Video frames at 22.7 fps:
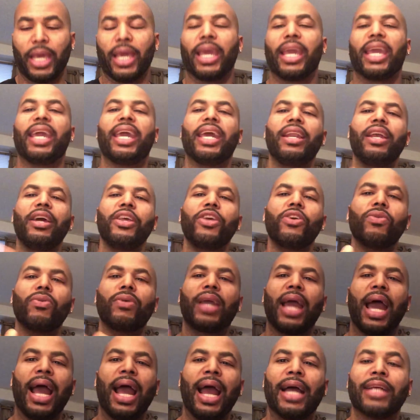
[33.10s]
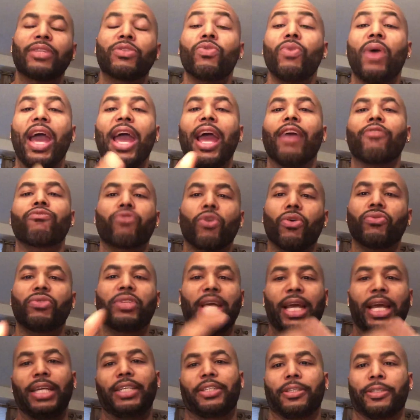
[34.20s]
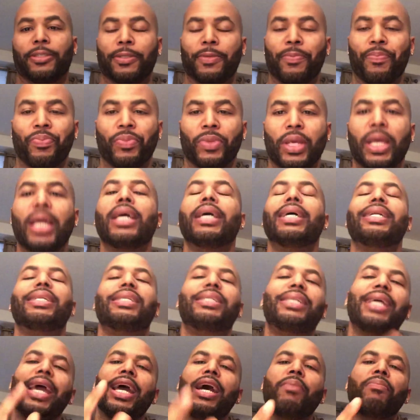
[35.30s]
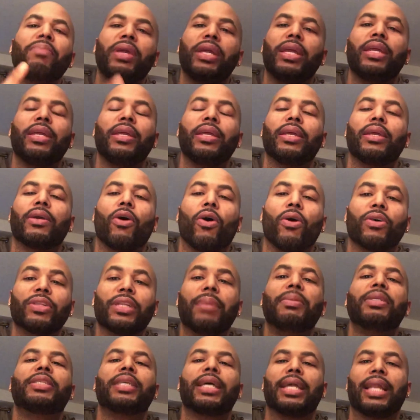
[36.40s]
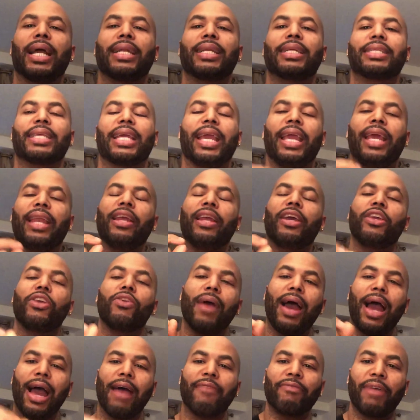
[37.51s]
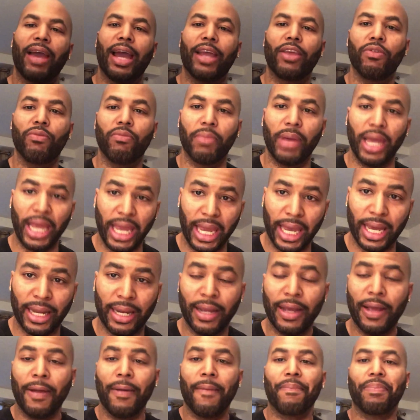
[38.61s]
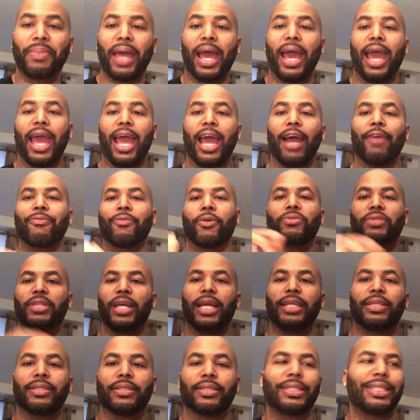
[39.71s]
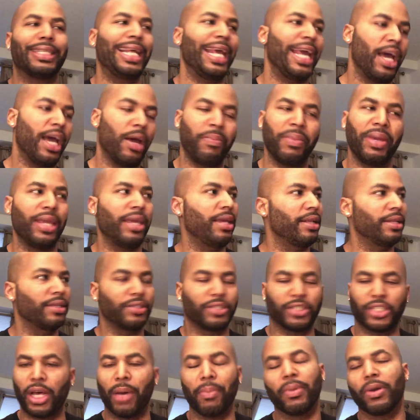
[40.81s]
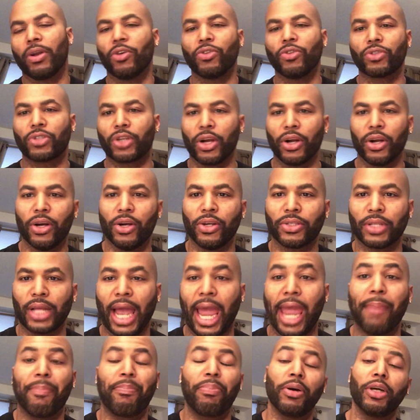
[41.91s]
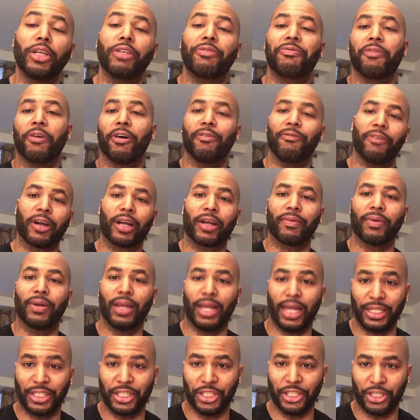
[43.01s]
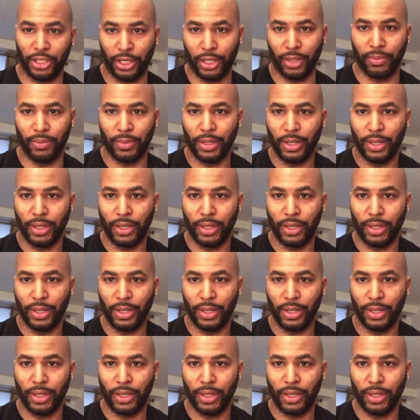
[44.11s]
any of you guys who have rotations, tell me, or let me say it like this, any of you high value men that have rotations, tell me some of those girls ain't pushed for a fucking relationship.